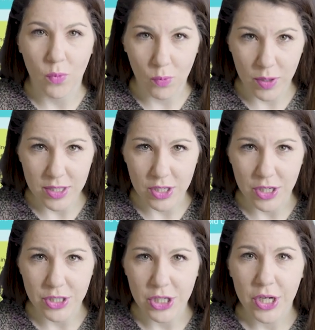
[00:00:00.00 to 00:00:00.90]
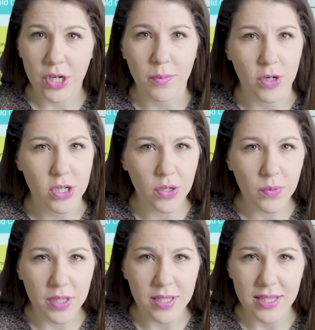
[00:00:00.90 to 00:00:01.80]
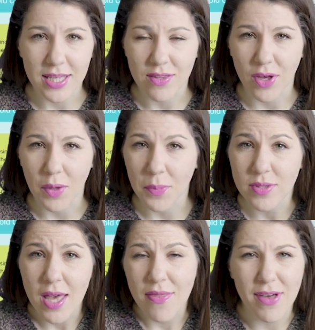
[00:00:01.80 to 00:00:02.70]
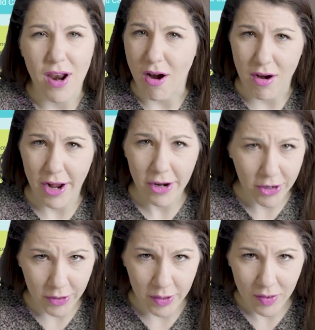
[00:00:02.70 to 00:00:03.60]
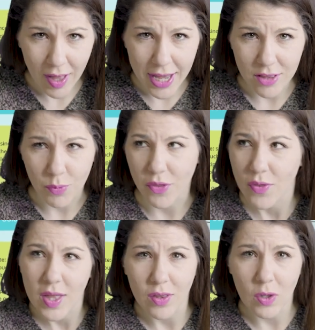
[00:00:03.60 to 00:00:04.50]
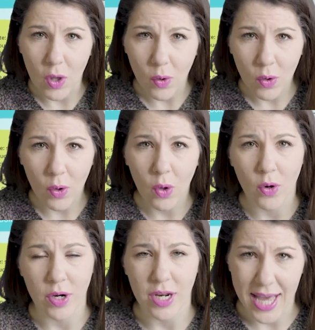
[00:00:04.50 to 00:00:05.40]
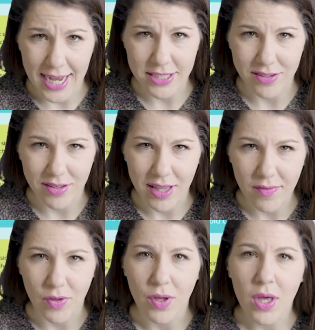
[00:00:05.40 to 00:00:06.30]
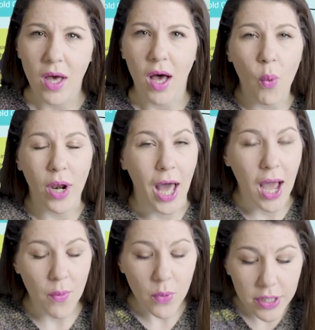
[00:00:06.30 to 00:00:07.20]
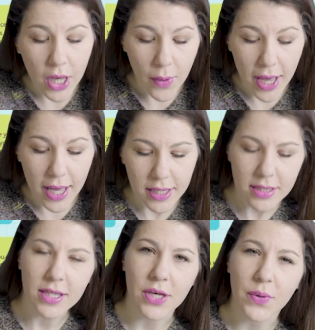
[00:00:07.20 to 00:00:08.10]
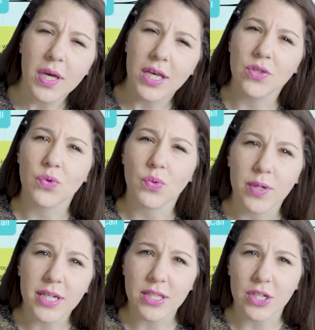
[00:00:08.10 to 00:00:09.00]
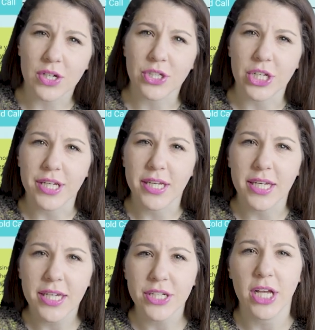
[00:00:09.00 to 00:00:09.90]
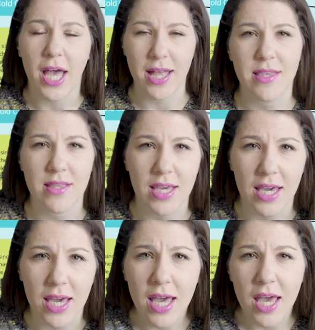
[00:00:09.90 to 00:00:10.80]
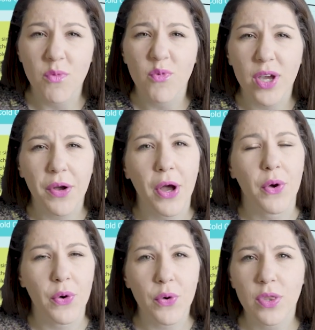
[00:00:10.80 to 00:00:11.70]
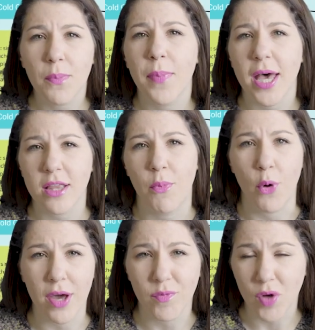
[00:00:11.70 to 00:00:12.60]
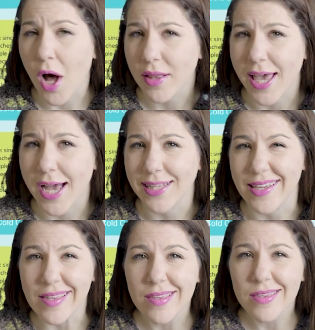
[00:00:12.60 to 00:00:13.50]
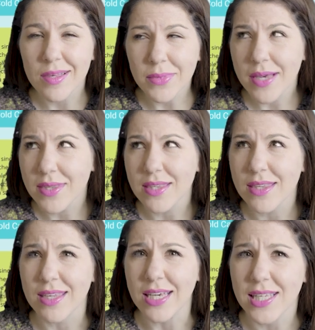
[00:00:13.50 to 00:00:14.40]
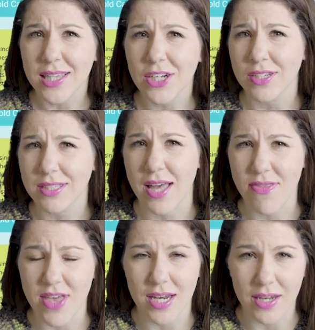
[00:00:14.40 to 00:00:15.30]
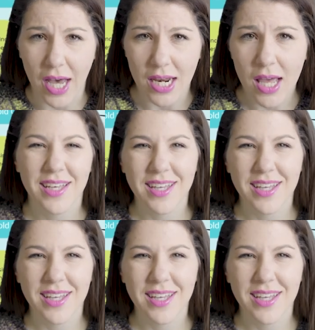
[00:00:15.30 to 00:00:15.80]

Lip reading: research commercial real estate developers that aren't our current clients, whether that's a local or on a national level. What I would go ahead and do is research each entity and figure out who the best point of contact is. And sometimes this is easier said than done.